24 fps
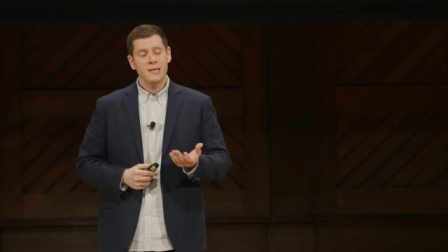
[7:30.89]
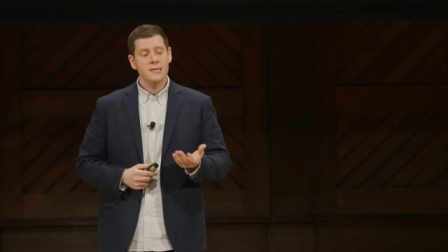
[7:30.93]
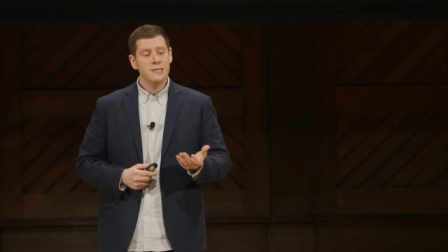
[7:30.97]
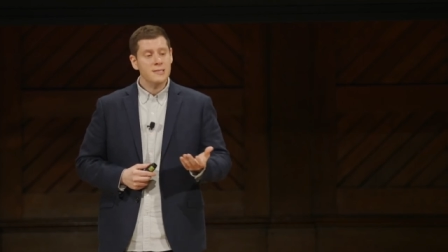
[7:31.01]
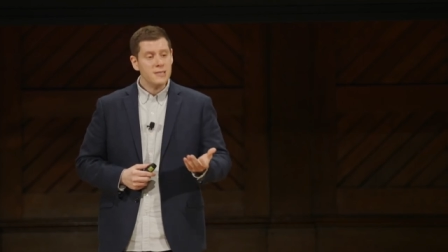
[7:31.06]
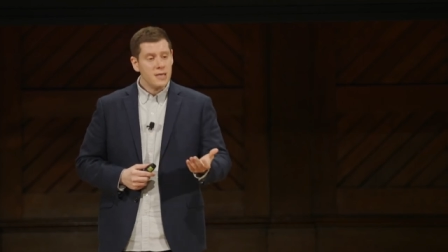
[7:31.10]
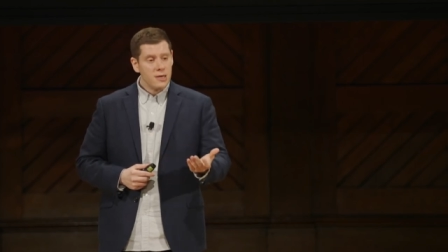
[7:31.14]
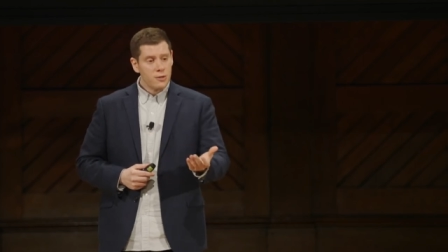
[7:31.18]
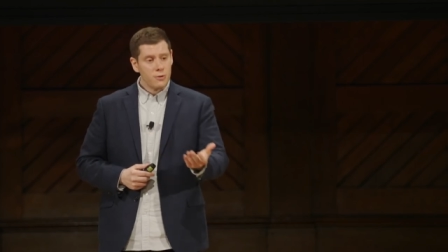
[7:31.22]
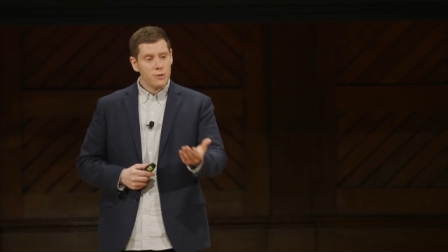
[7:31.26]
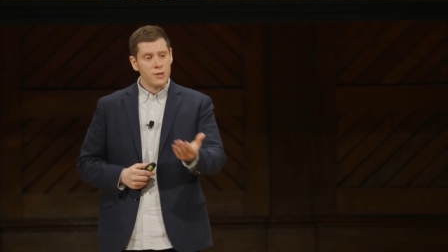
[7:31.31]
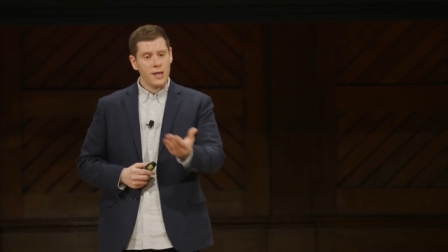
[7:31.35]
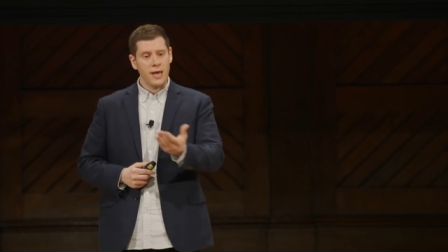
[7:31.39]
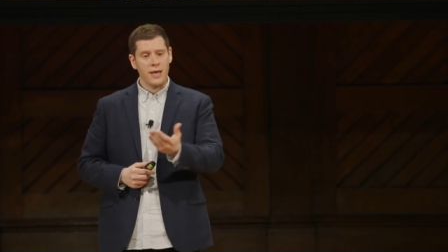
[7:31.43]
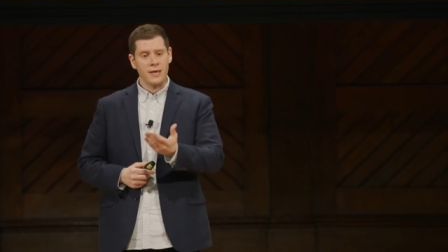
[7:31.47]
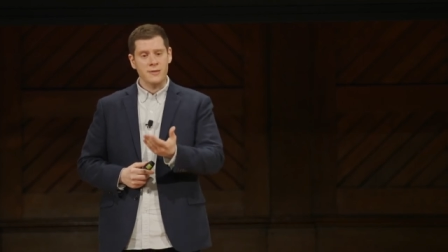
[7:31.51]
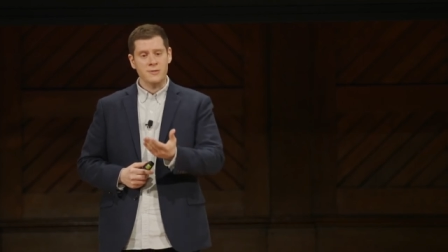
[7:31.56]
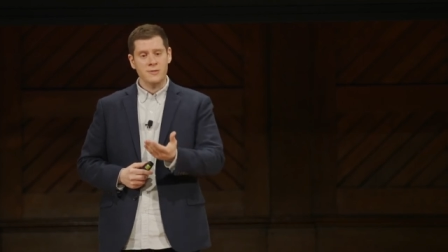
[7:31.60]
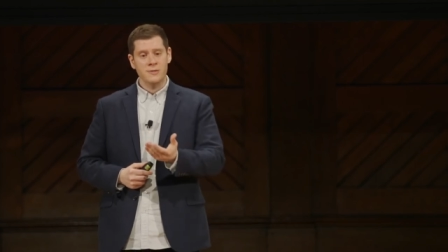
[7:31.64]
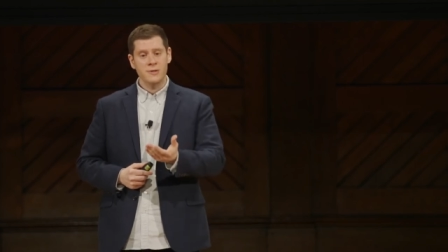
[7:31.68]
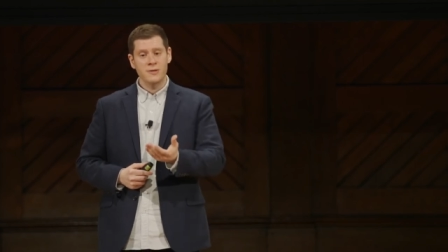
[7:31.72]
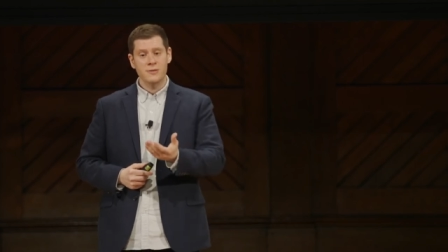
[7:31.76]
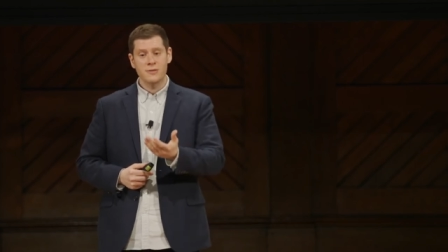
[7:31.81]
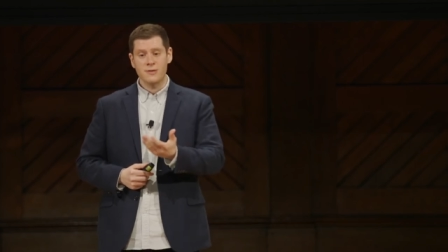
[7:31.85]

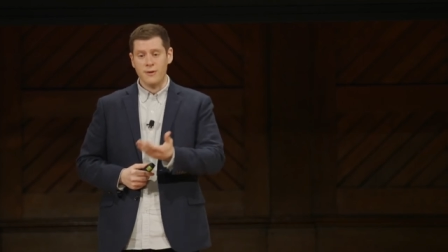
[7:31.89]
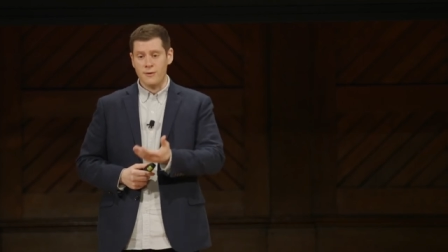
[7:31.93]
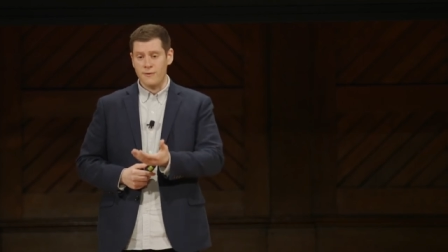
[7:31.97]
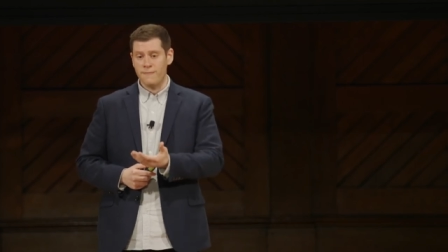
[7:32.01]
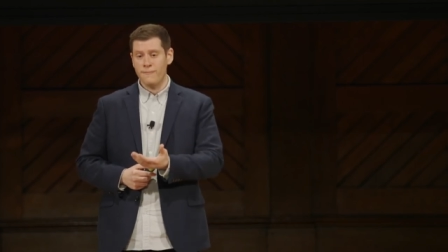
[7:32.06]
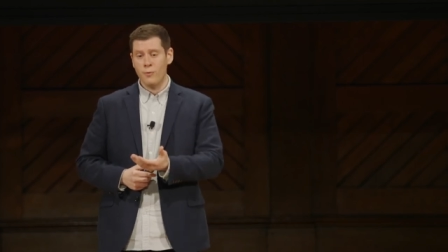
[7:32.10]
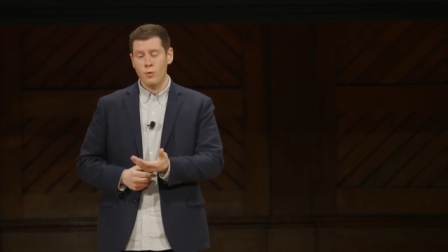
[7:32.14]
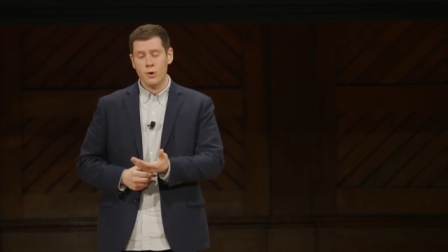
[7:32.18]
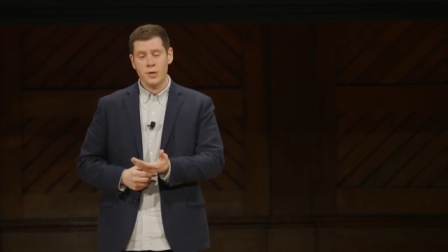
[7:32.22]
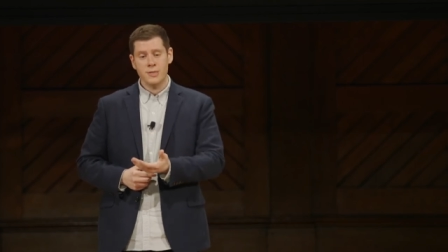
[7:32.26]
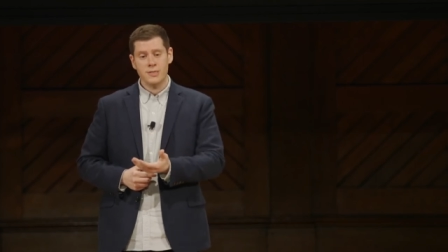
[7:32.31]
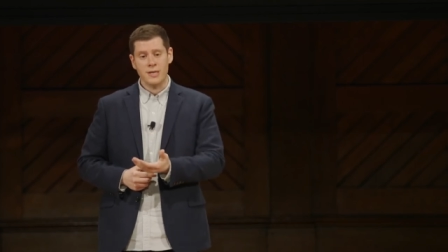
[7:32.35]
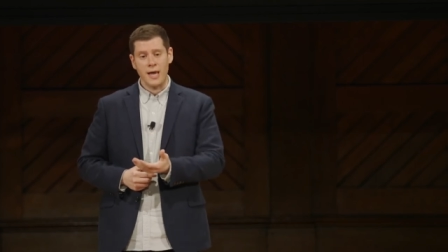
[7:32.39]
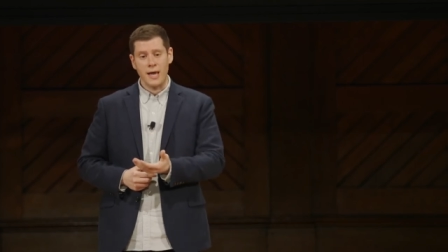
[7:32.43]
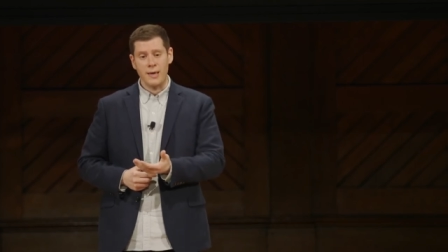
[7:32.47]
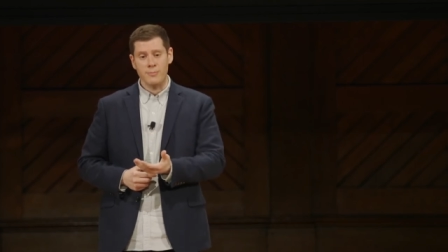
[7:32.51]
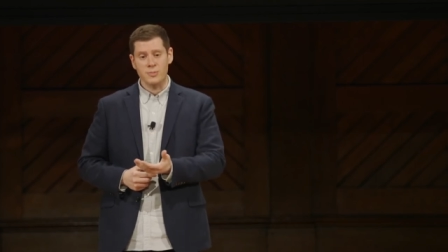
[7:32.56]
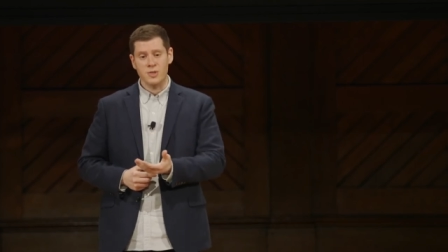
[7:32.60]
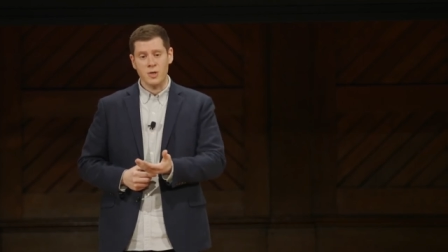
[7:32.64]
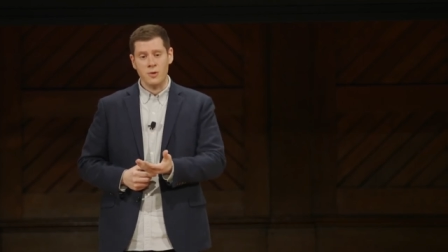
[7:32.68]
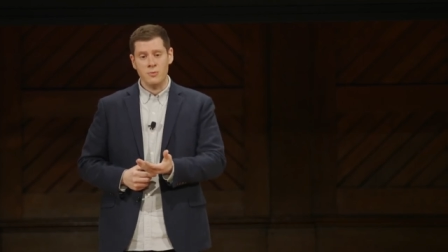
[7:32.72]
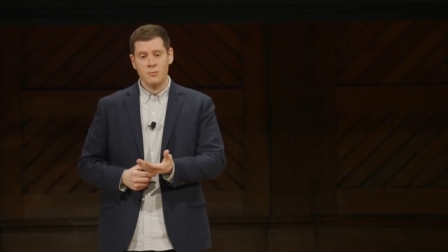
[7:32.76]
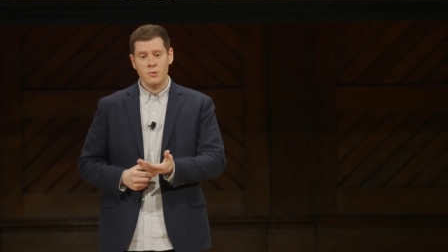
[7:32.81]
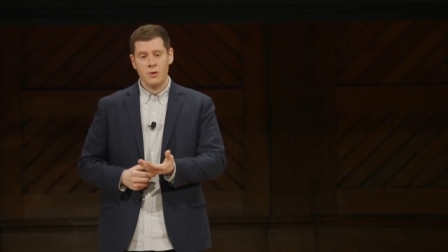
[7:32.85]
synchronized to a foreign
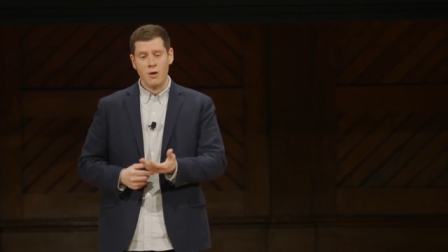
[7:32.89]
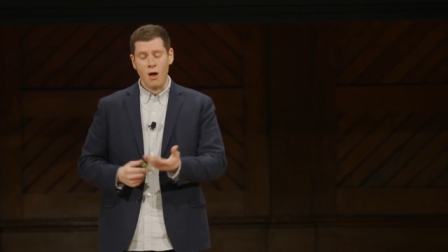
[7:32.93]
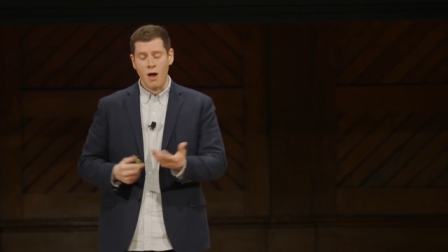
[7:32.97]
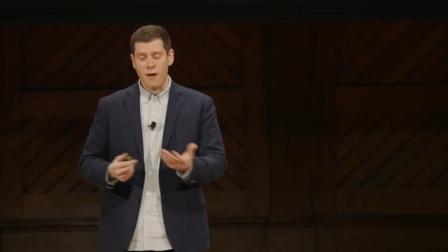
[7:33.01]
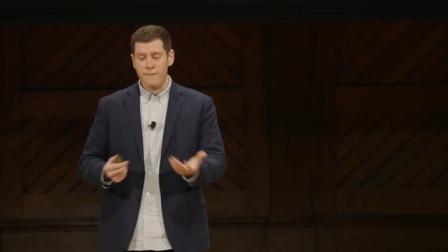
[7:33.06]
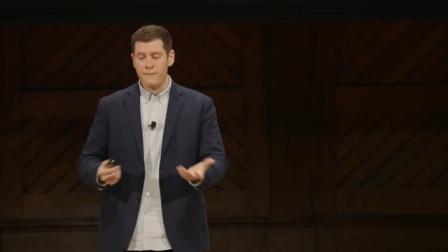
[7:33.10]
time zone,